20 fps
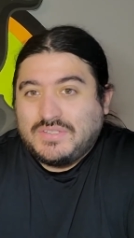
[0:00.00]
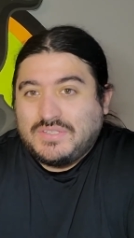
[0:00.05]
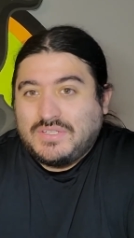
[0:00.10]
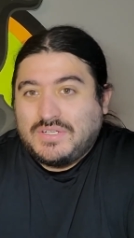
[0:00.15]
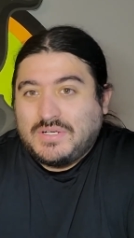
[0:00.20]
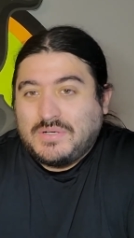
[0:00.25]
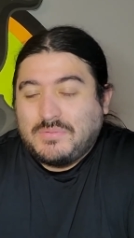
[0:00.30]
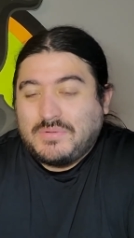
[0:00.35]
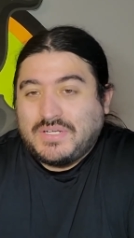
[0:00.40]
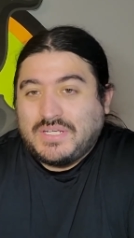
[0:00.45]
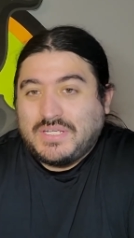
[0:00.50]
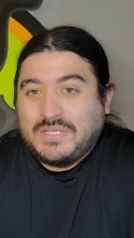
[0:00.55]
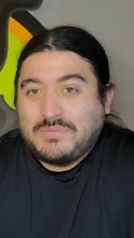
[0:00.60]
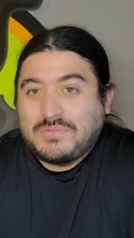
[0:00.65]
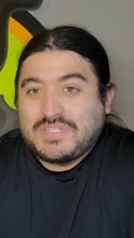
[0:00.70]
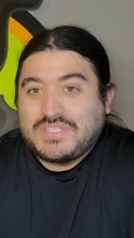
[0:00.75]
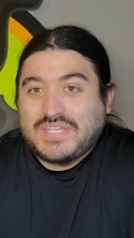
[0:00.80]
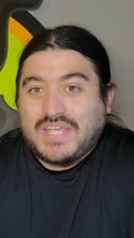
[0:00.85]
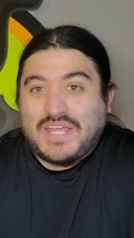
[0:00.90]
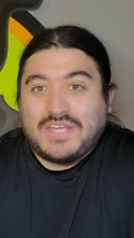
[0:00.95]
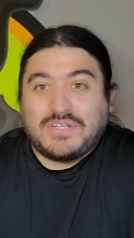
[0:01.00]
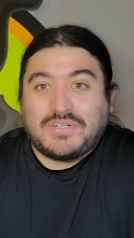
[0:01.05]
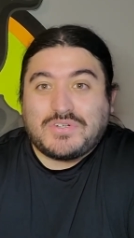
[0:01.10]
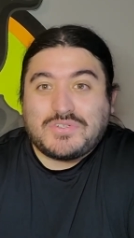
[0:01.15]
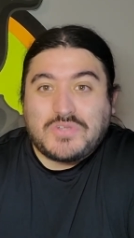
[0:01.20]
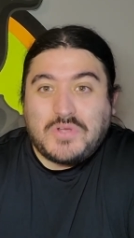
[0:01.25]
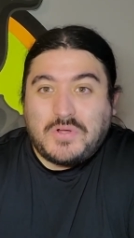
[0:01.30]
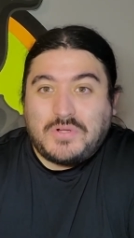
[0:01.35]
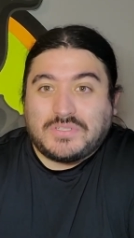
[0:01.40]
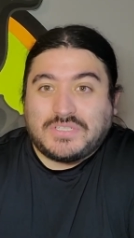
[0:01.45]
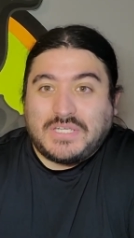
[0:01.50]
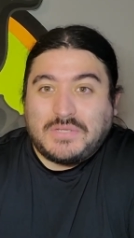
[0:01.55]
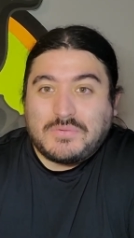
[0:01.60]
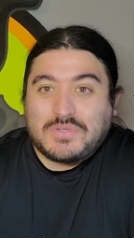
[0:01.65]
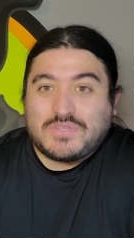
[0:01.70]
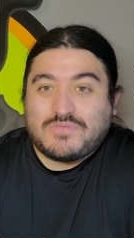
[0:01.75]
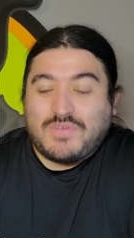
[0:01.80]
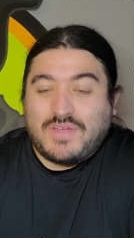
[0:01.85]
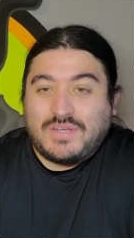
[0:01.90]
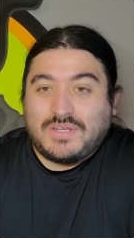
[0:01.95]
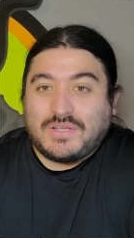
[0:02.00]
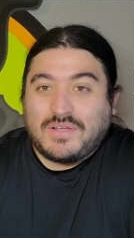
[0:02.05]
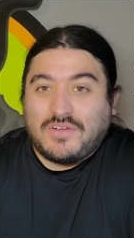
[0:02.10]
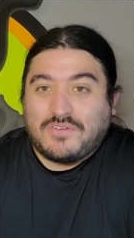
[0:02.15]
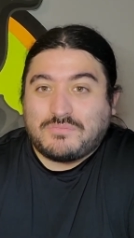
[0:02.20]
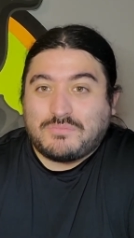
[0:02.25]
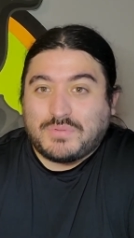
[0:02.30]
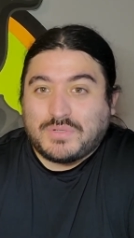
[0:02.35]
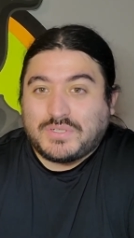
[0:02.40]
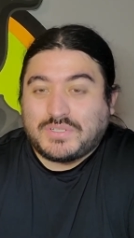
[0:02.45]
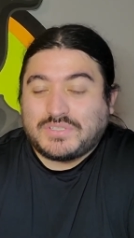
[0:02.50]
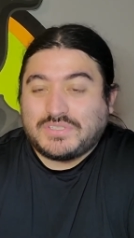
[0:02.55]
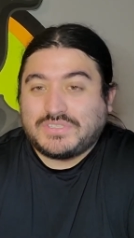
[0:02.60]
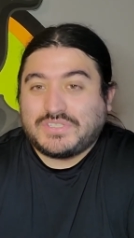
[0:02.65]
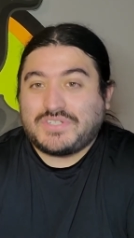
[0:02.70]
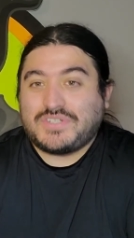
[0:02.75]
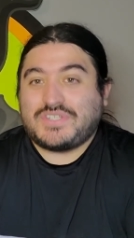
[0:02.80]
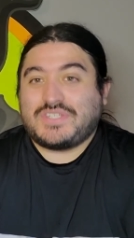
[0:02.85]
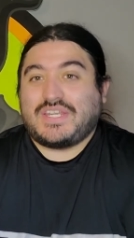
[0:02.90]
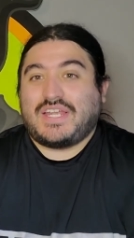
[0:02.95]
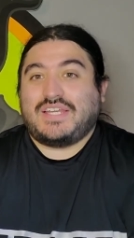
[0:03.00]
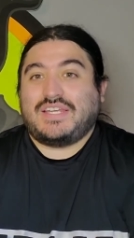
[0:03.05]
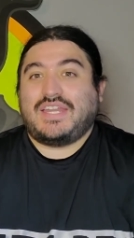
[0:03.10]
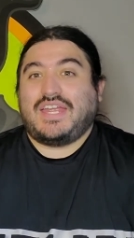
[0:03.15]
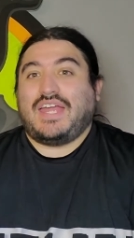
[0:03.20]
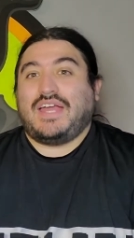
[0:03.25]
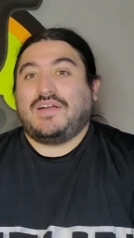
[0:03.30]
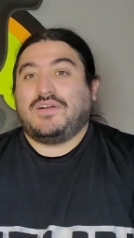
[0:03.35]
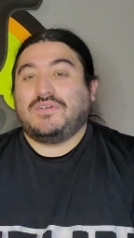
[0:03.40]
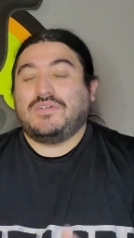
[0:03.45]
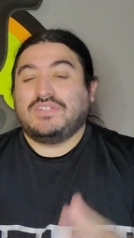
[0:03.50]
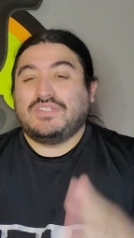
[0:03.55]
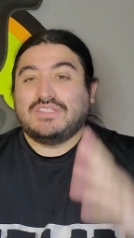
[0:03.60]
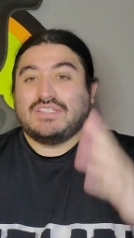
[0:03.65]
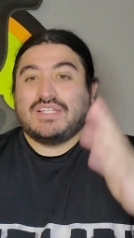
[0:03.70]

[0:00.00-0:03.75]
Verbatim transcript: you know, when he was 10 years old, he was fending off burglars, and now